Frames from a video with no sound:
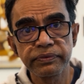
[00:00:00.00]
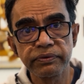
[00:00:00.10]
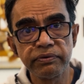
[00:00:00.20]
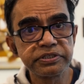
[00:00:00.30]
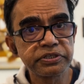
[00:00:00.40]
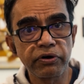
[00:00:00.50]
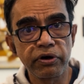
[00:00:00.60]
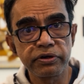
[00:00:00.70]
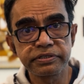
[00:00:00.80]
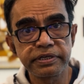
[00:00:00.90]
which
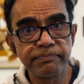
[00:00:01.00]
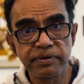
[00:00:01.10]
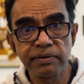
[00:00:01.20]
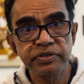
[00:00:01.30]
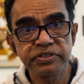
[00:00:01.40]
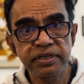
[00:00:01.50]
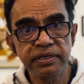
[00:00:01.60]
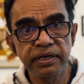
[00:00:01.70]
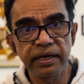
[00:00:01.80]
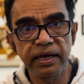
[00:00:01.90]
cause
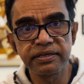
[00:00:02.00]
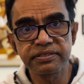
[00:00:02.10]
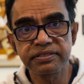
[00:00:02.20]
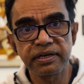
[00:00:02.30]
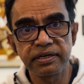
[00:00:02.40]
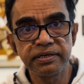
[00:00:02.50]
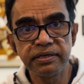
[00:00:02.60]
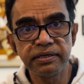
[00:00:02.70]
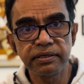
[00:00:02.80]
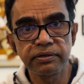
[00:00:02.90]
inflammation and
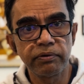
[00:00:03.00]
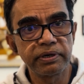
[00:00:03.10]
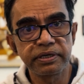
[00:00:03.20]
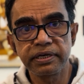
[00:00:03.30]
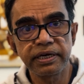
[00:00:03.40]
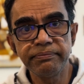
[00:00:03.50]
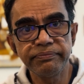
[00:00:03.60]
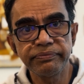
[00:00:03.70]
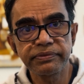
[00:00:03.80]
scarring over time.